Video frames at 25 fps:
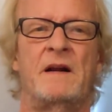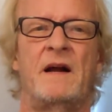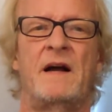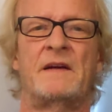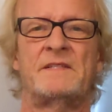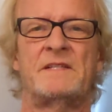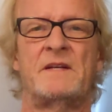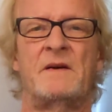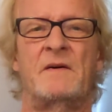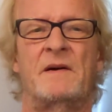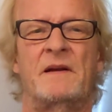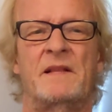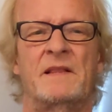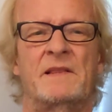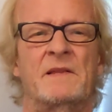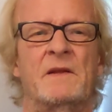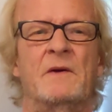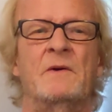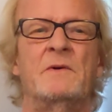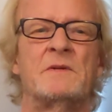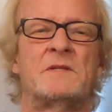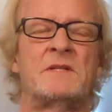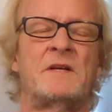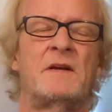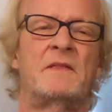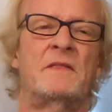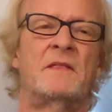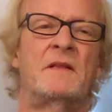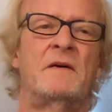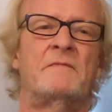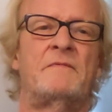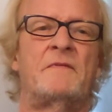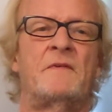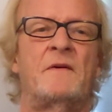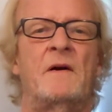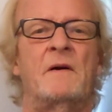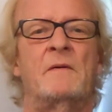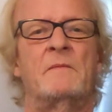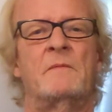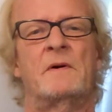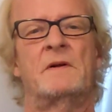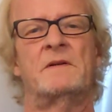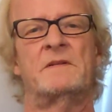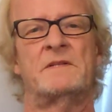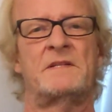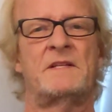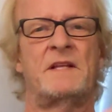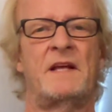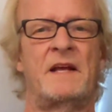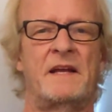So I loosened the front
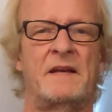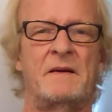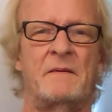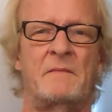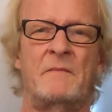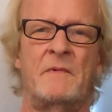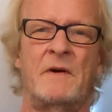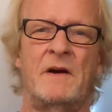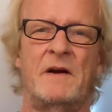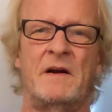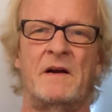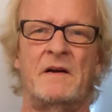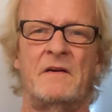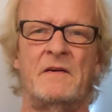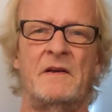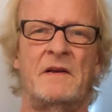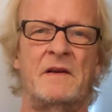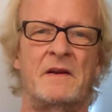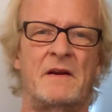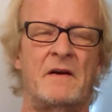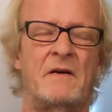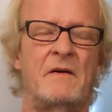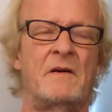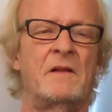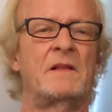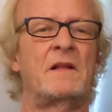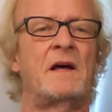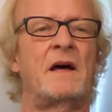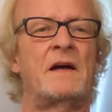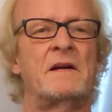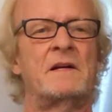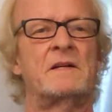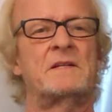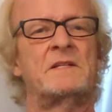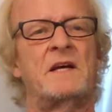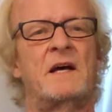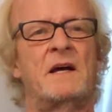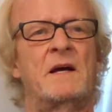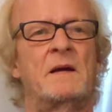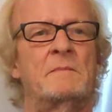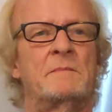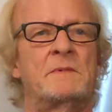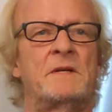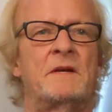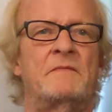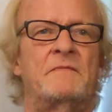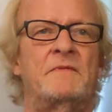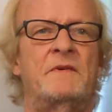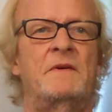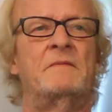ones thinking, well, a lot of times
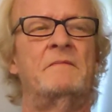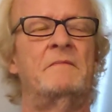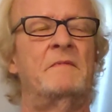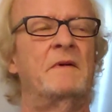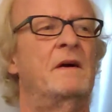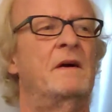when